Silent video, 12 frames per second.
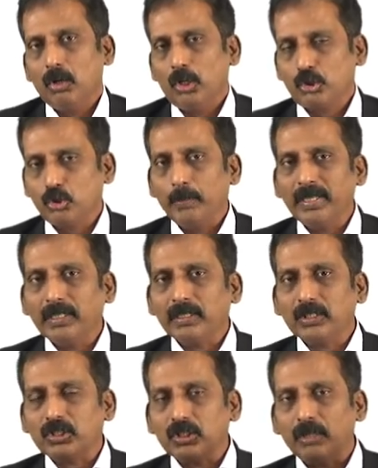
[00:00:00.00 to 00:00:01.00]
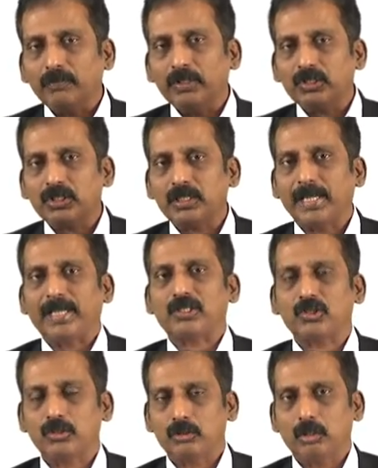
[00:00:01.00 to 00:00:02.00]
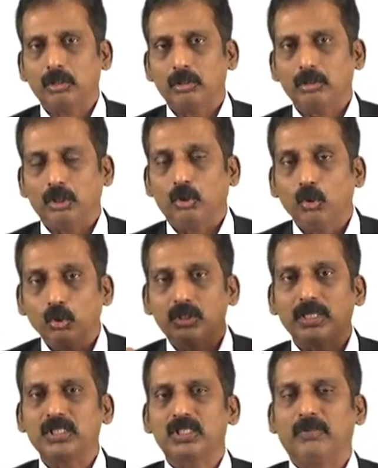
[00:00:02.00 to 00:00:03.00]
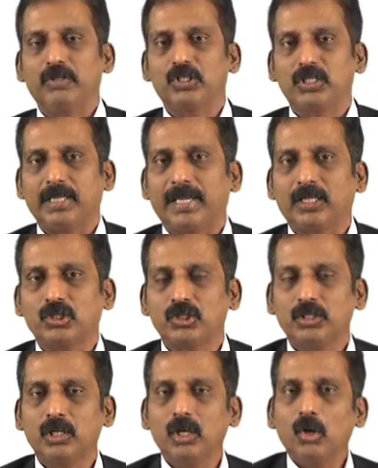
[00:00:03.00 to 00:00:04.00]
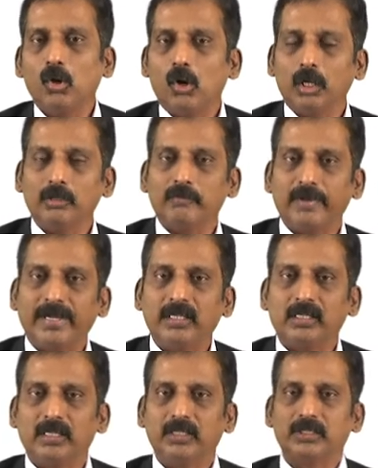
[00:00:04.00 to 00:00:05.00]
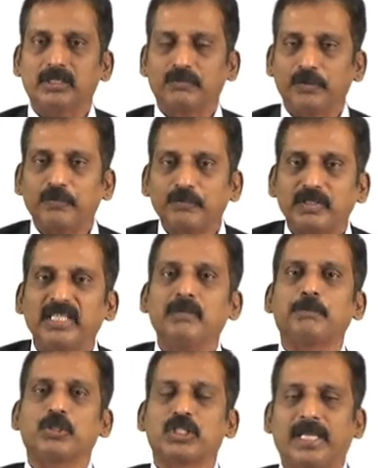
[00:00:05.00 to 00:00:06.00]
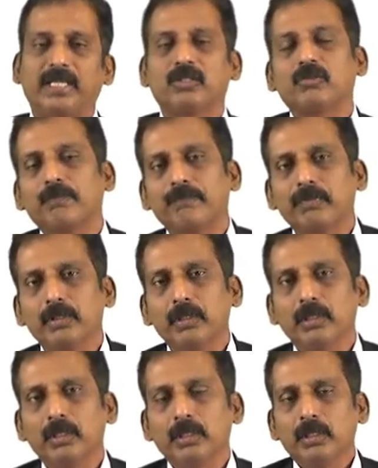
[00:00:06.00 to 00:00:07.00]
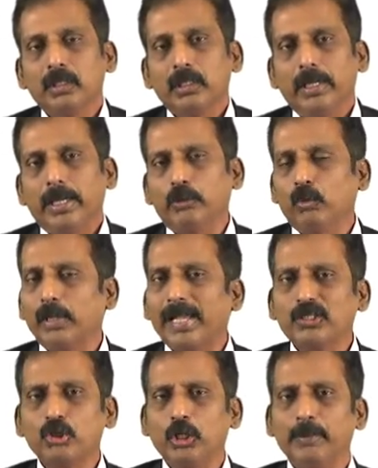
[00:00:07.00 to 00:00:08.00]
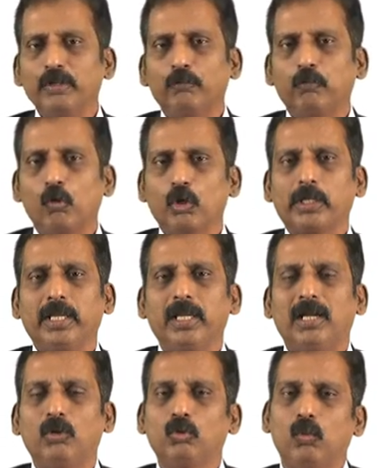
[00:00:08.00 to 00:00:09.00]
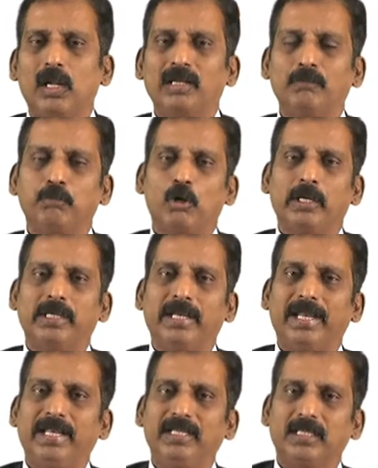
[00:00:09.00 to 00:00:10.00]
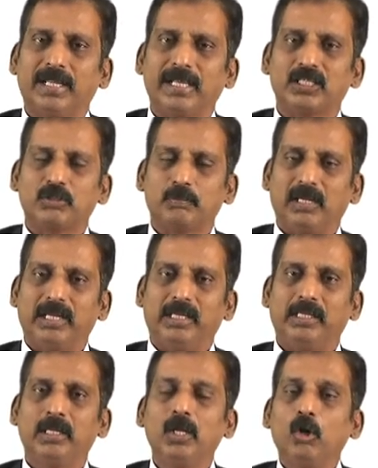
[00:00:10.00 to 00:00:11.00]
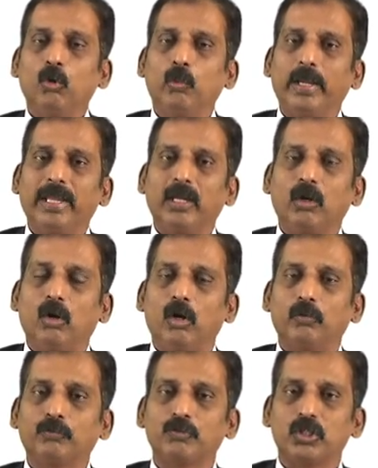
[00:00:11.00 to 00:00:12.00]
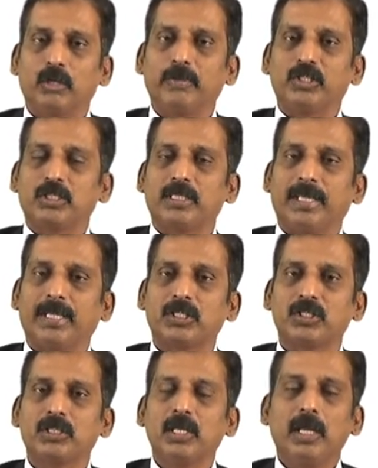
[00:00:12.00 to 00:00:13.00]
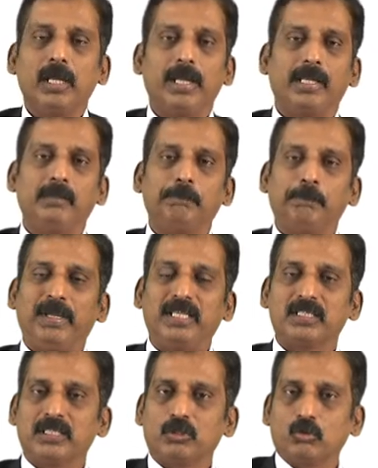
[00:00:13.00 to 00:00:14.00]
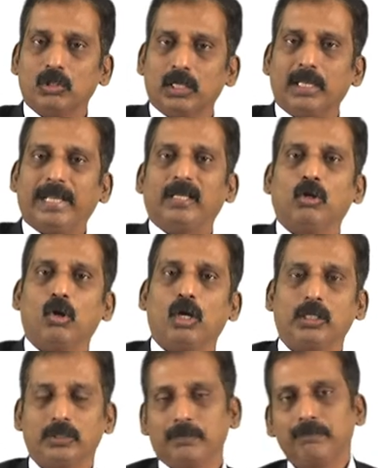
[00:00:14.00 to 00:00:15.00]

Assuming that the service tax, the goods and service tax on rental is 15%, it would actually be forking out 1.8 lakhs by way of service tax and pays it to the landlord.